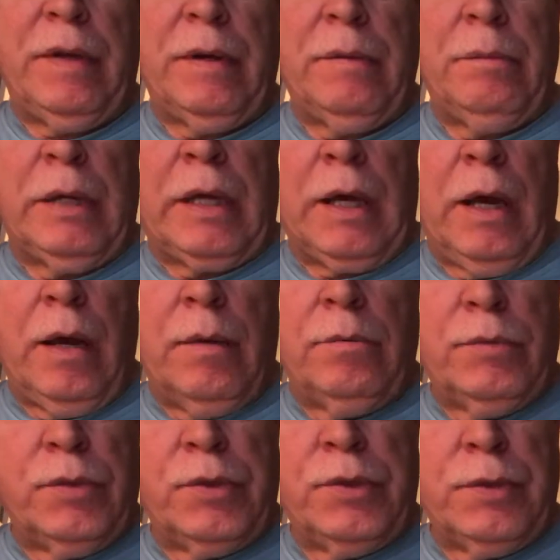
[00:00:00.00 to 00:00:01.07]
it
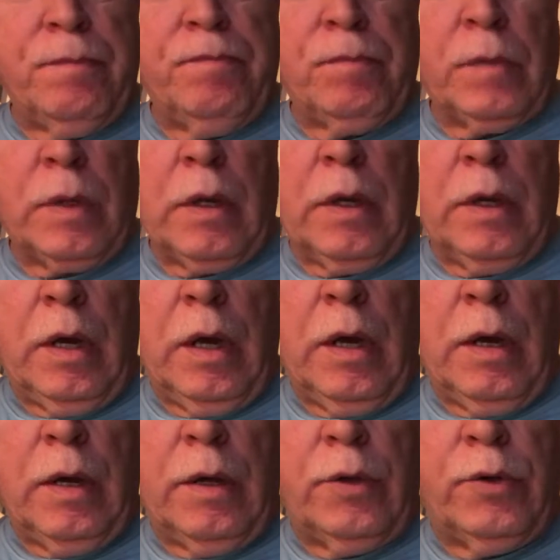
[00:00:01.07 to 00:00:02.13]
becomes
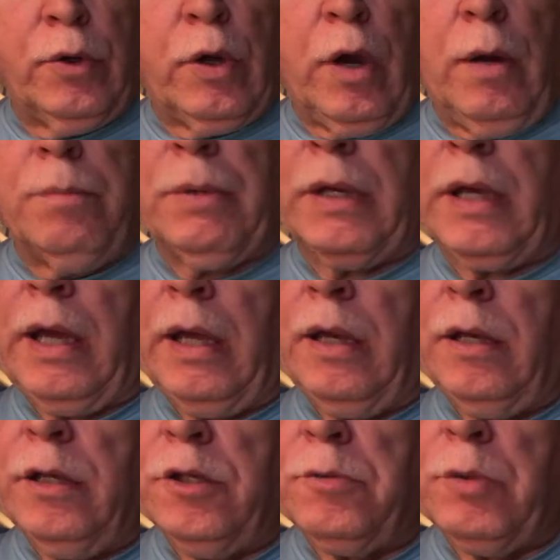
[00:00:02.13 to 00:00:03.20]
too
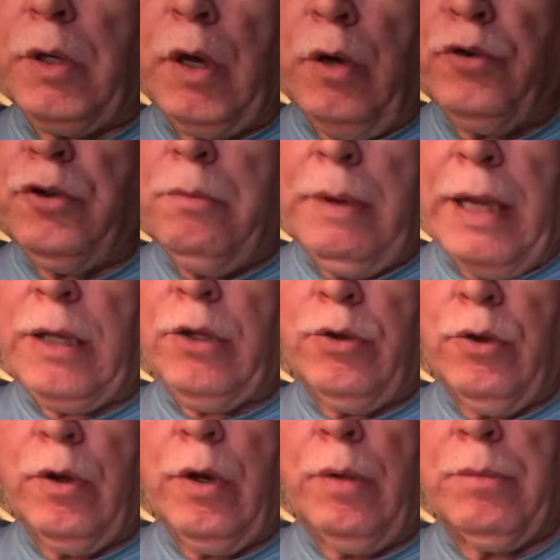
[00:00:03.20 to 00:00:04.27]
complicated, it's because you're making it
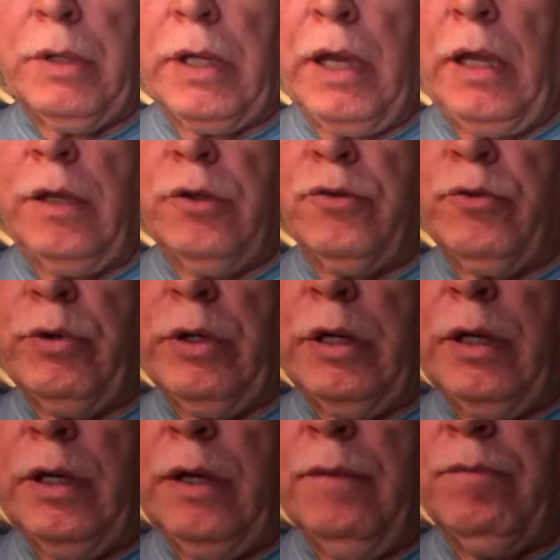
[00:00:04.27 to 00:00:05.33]
too complicated. It's
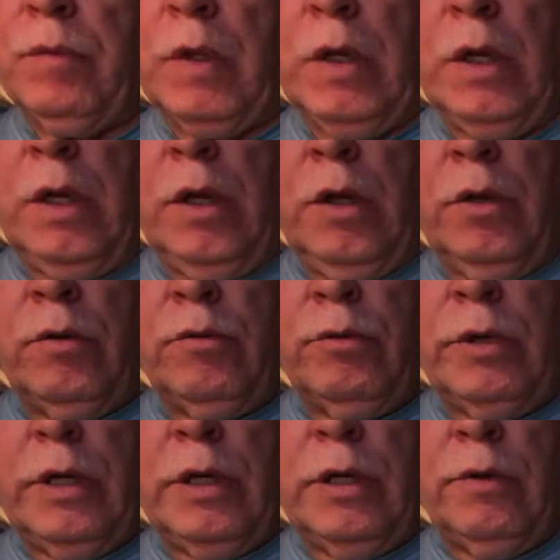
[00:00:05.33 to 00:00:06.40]
really
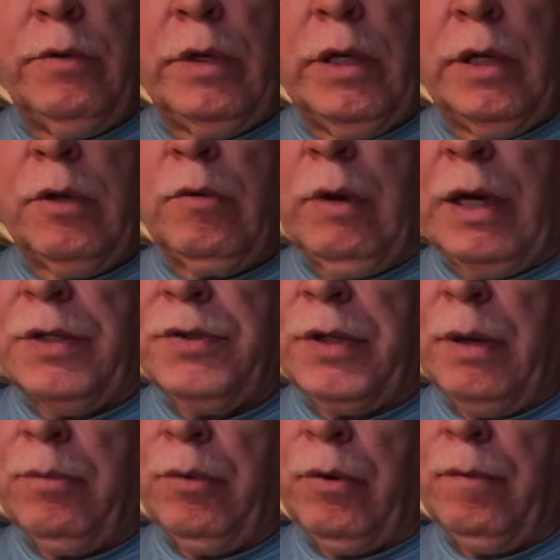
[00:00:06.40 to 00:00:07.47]
quite
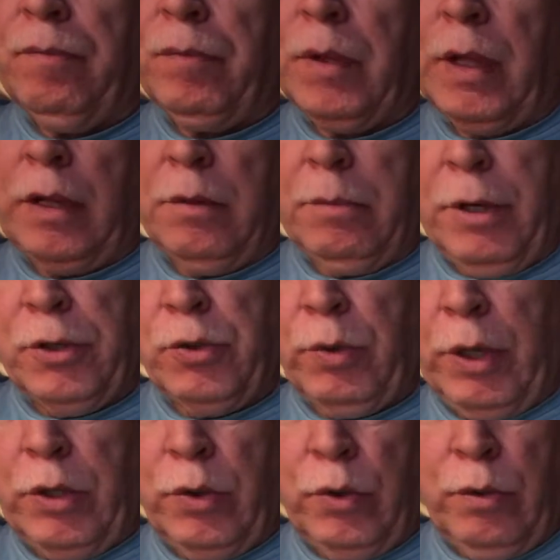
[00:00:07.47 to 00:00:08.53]
simple. And the best
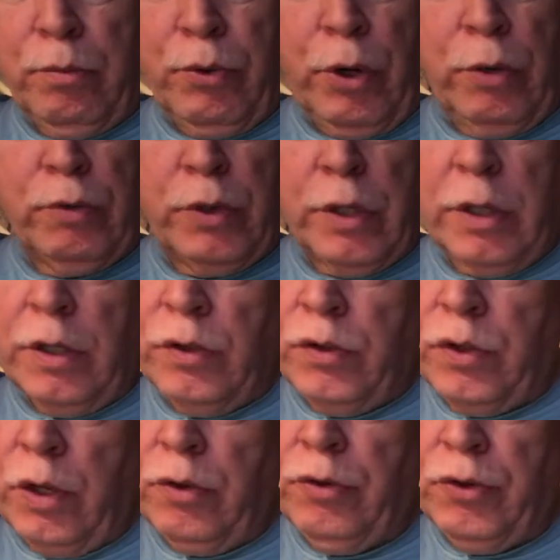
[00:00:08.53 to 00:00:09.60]
way to approach it
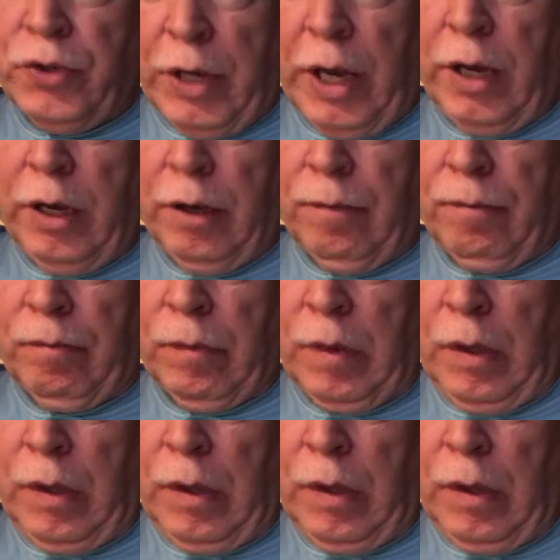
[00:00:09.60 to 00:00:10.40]
is understanding